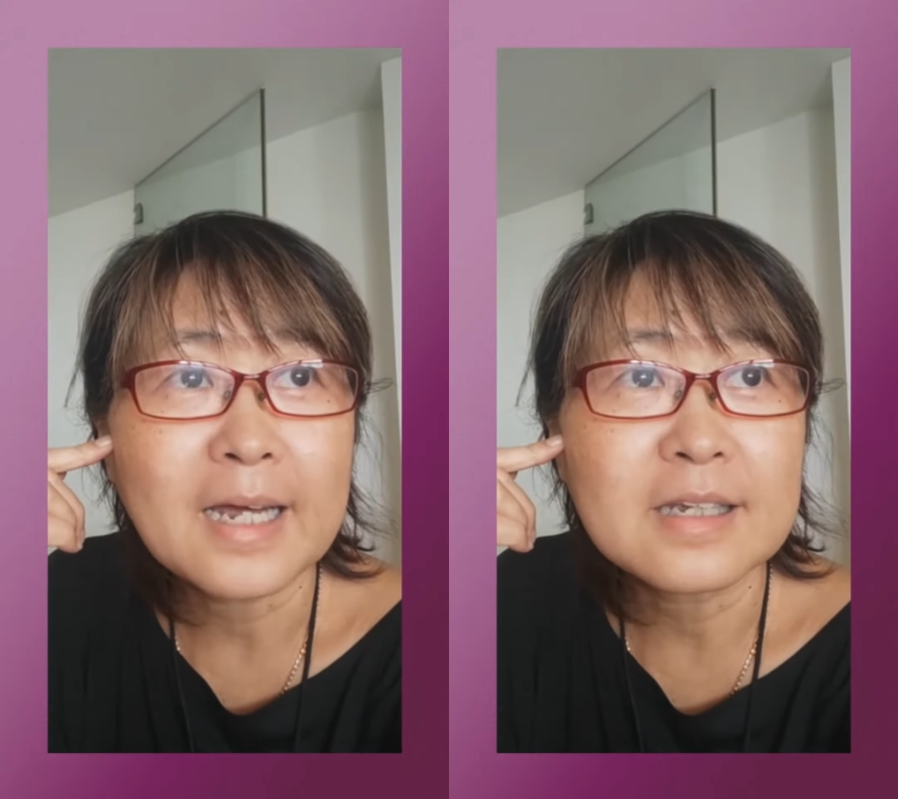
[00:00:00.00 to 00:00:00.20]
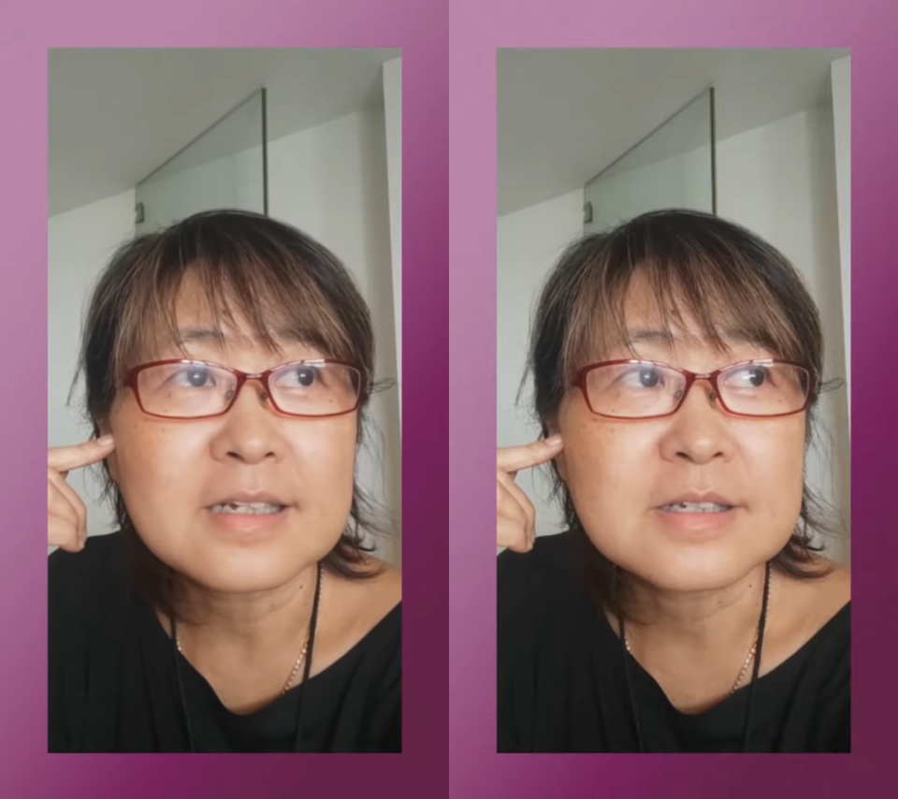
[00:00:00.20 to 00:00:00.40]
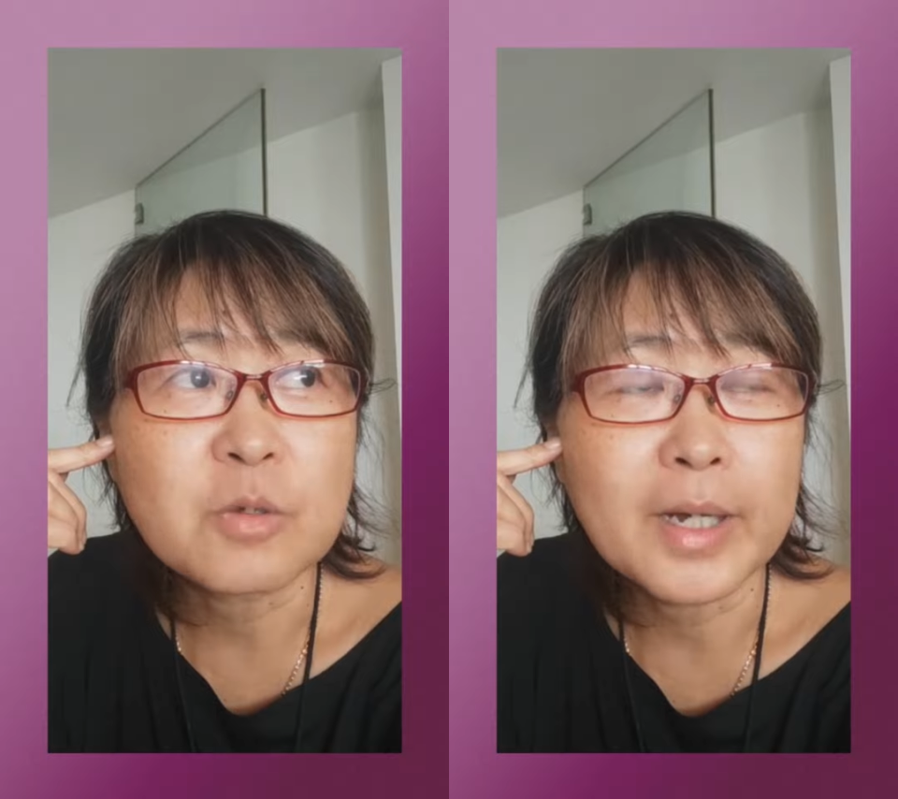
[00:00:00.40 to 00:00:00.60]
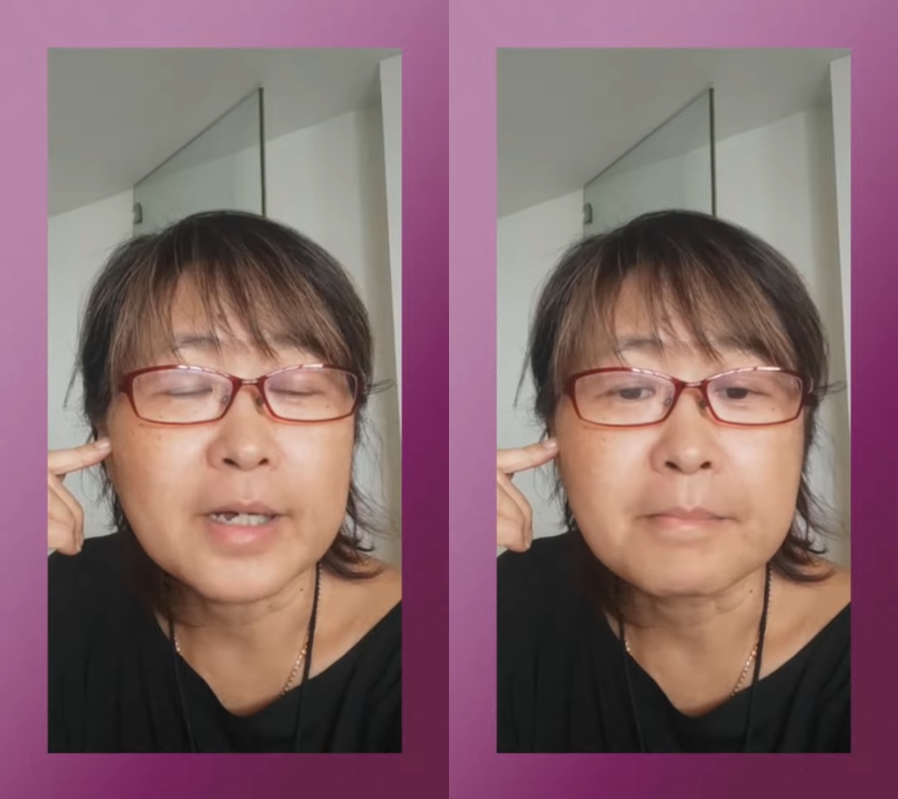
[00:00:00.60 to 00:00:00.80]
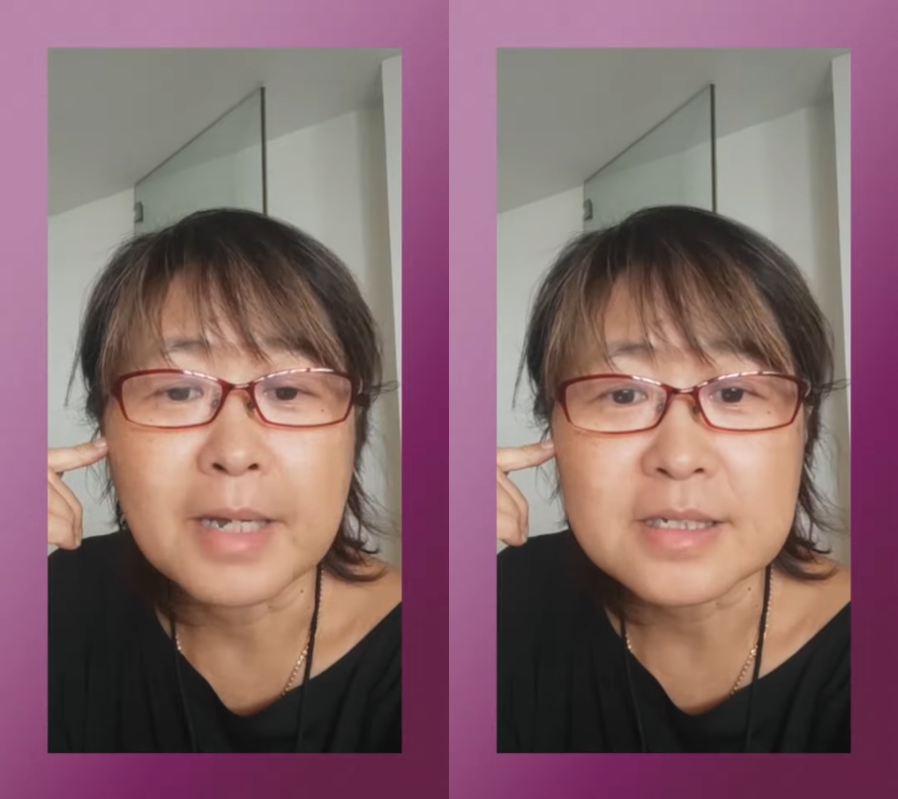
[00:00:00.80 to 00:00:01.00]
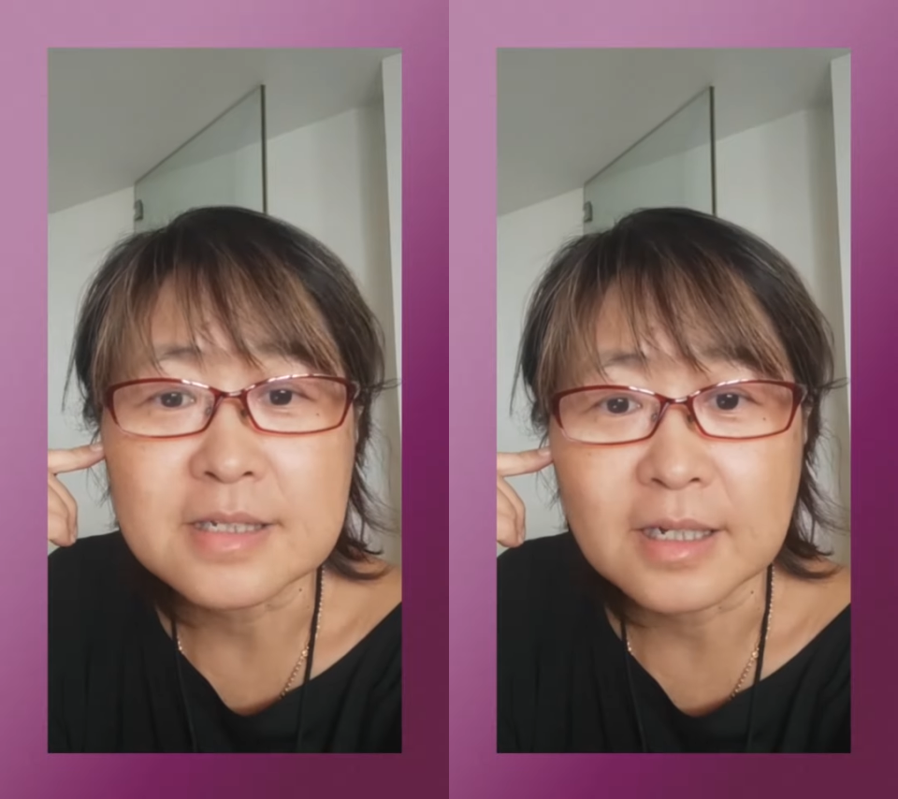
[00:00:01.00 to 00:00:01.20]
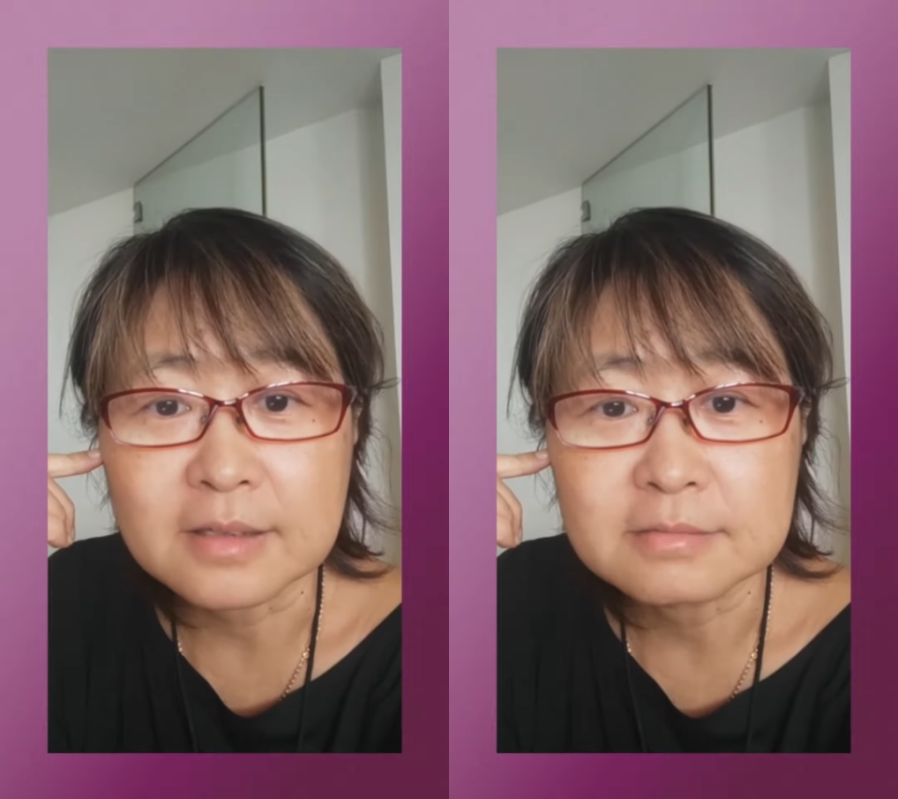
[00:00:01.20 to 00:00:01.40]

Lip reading: think it's quite amazing.